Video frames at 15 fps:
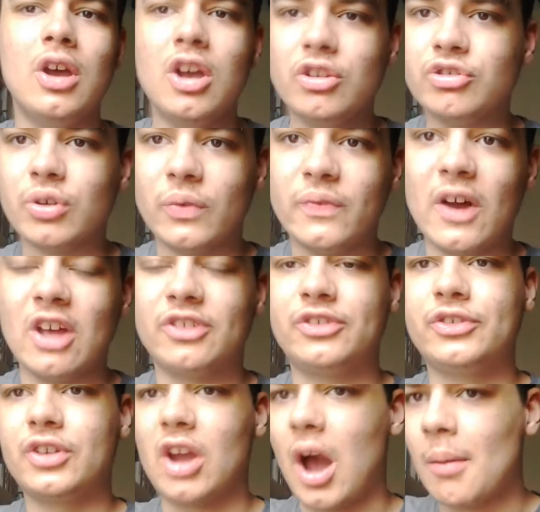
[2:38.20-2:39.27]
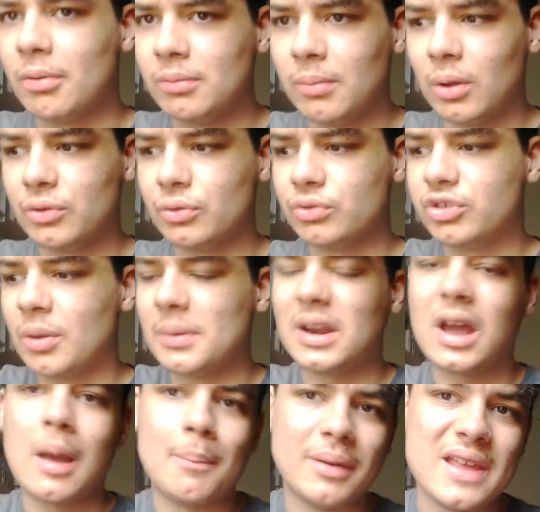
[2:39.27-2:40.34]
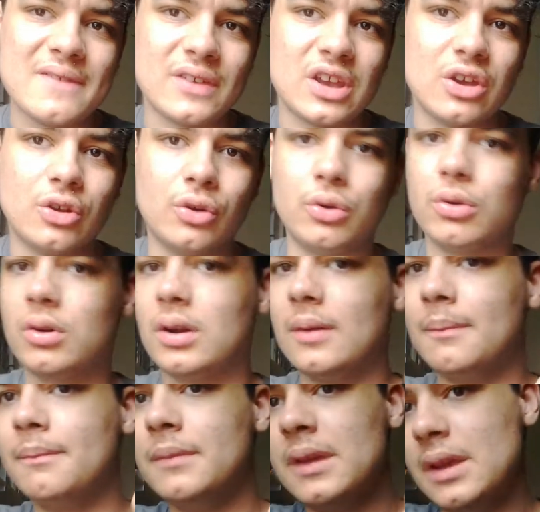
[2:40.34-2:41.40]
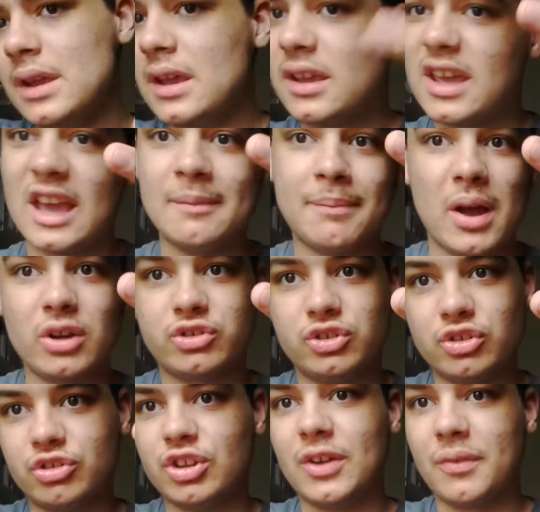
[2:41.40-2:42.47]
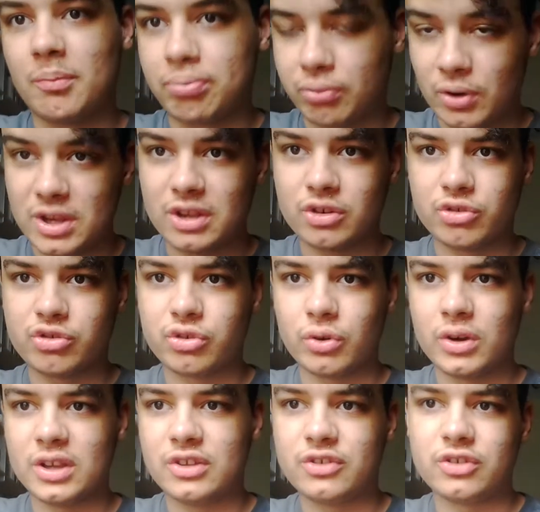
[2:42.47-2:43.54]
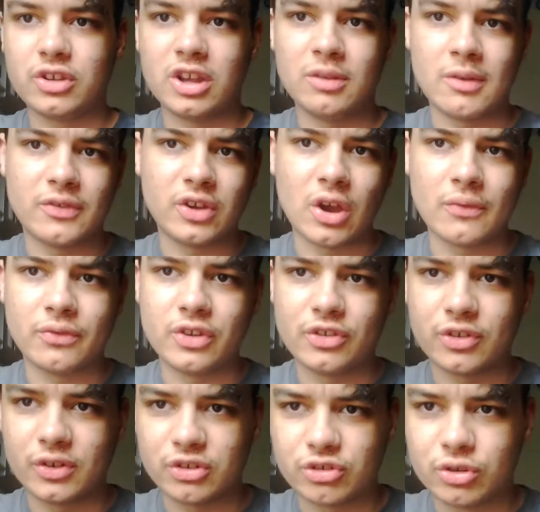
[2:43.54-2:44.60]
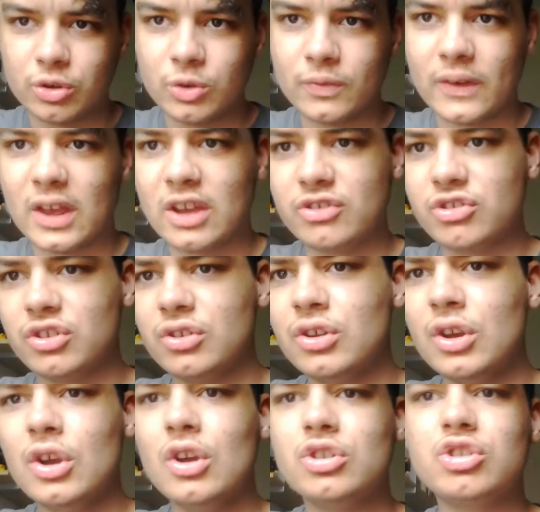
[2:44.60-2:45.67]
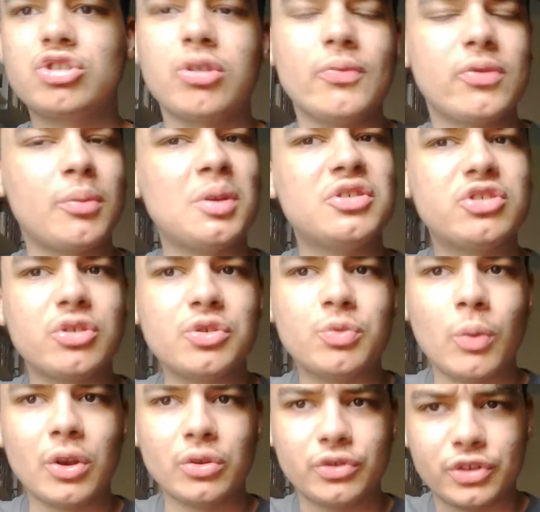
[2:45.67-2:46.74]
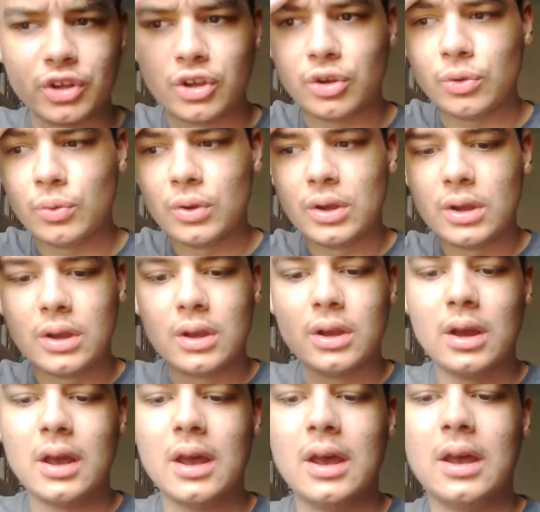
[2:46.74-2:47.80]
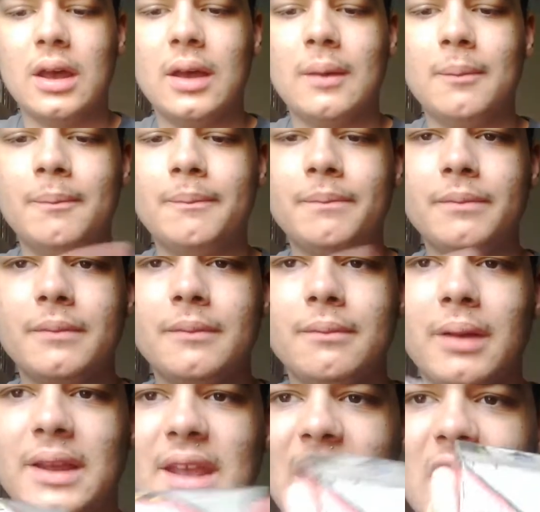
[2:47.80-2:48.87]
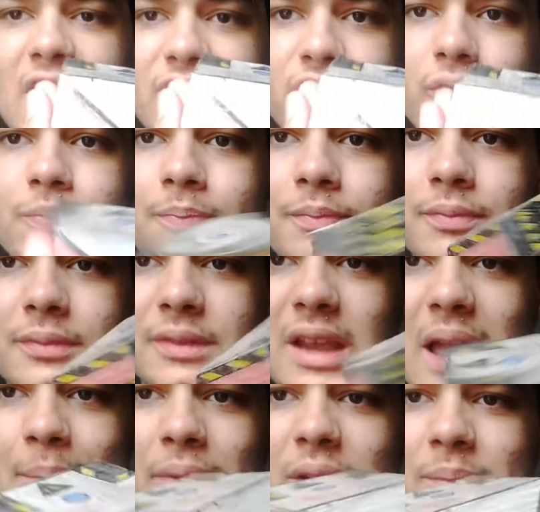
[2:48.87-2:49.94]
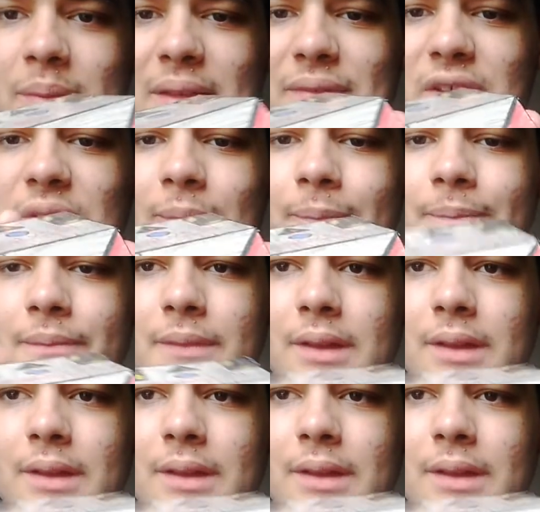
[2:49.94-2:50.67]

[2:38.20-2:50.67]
as your first cardboard model, something like Oblivion or King Buxton's another pretty good choice if you're going for the Series 2 version. Just something from like Series 1 or 2. But yeah, I do. Yeah, but Oblivion.